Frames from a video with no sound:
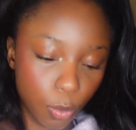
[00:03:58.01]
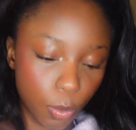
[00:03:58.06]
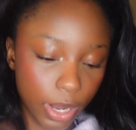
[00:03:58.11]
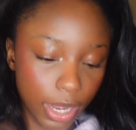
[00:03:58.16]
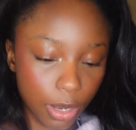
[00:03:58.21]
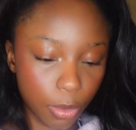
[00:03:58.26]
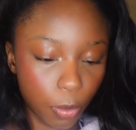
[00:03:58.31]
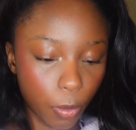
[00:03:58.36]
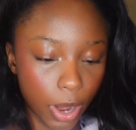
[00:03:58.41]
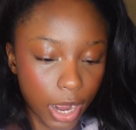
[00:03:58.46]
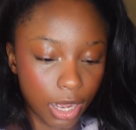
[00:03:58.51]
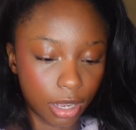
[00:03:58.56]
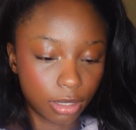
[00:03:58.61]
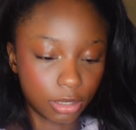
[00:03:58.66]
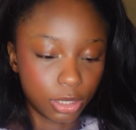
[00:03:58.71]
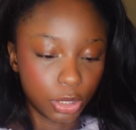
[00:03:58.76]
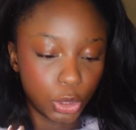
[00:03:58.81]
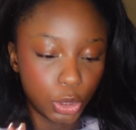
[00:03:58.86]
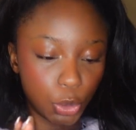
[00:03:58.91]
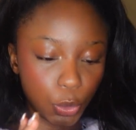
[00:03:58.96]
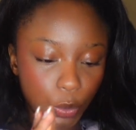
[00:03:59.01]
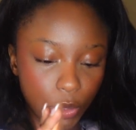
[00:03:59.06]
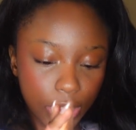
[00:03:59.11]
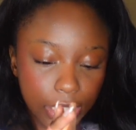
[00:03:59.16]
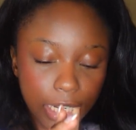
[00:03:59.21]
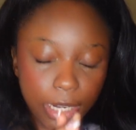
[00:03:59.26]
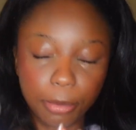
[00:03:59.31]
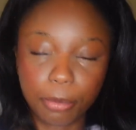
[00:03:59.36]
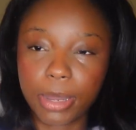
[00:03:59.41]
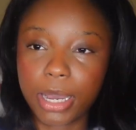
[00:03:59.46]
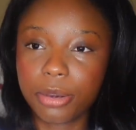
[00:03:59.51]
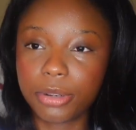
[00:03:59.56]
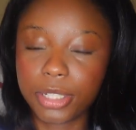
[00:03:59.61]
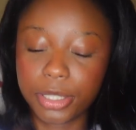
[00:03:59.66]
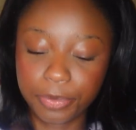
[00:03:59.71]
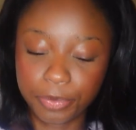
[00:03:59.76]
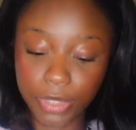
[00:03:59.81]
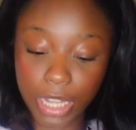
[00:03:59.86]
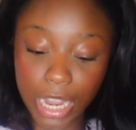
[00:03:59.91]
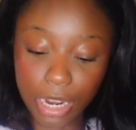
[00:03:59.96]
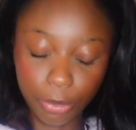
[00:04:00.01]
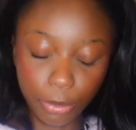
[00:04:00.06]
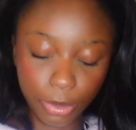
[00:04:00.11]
Wet n Wild loose setting powder. I